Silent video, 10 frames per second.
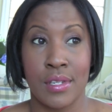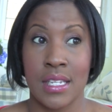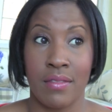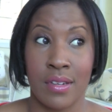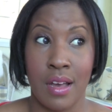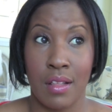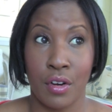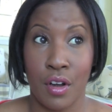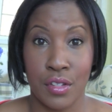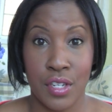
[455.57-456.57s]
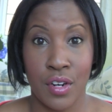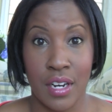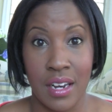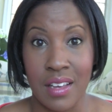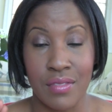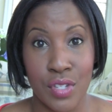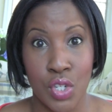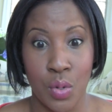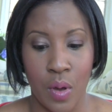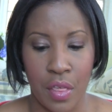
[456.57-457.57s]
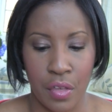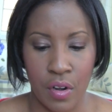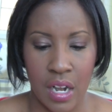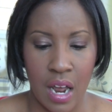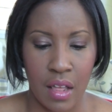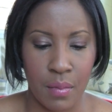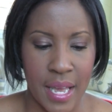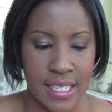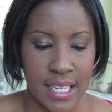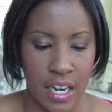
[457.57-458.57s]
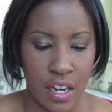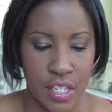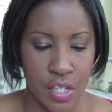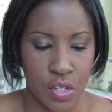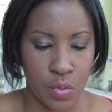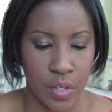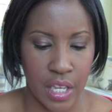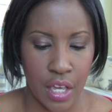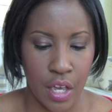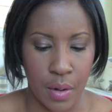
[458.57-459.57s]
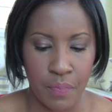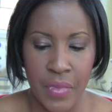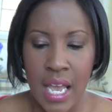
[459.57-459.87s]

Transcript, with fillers: seven dollar alternative to a thirty dollar mascara, so it's really good.